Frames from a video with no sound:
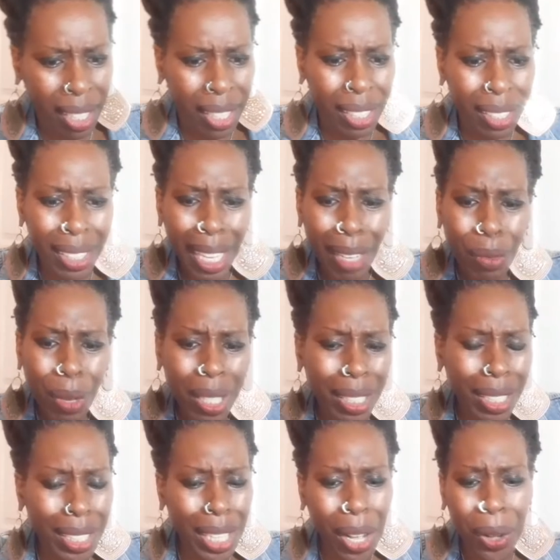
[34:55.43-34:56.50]
You're like, well,
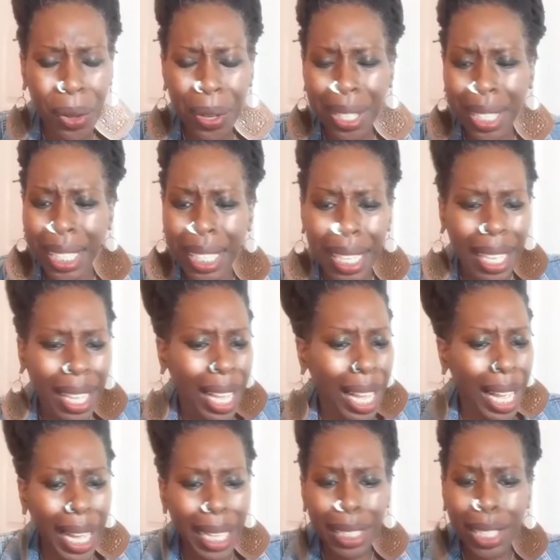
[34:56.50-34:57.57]
you know,
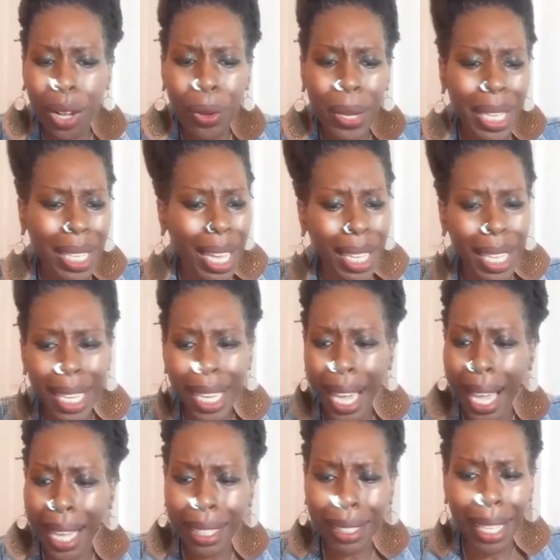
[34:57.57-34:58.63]
I know he
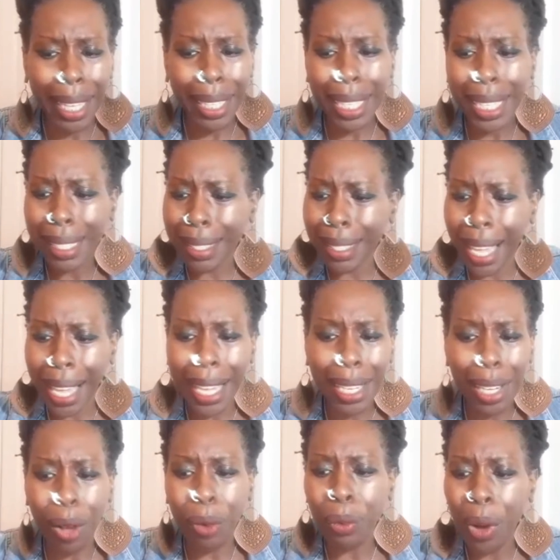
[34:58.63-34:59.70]
act like he say he
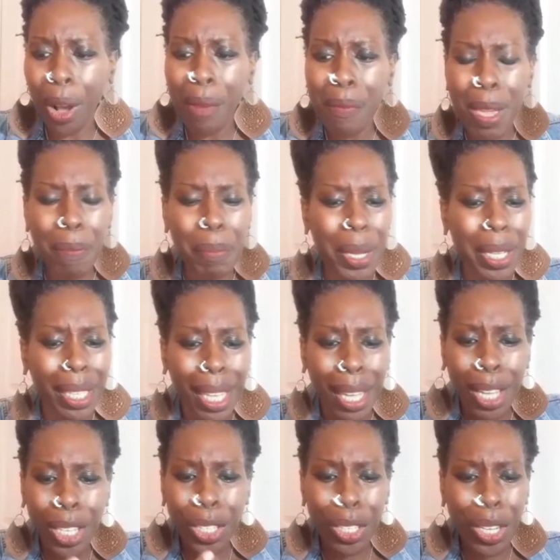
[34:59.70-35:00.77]
don't want me, but you